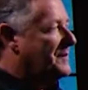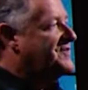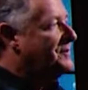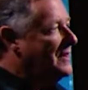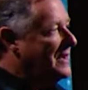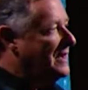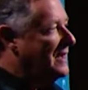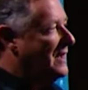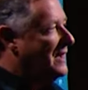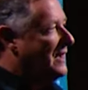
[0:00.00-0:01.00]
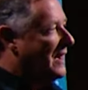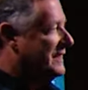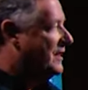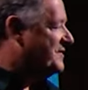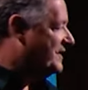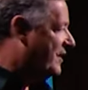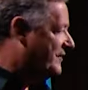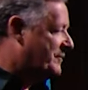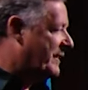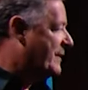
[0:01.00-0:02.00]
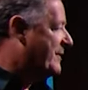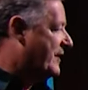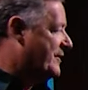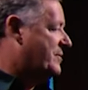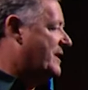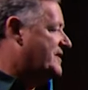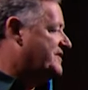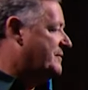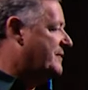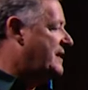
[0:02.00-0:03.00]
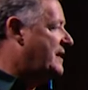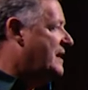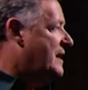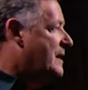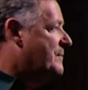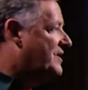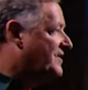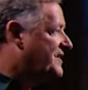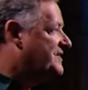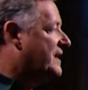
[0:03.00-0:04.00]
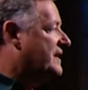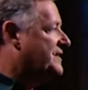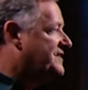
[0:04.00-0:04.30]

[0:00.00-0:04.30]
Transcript: I mean, to yeah. me, I know there's a lot of debate about other players. To me, because he's done it in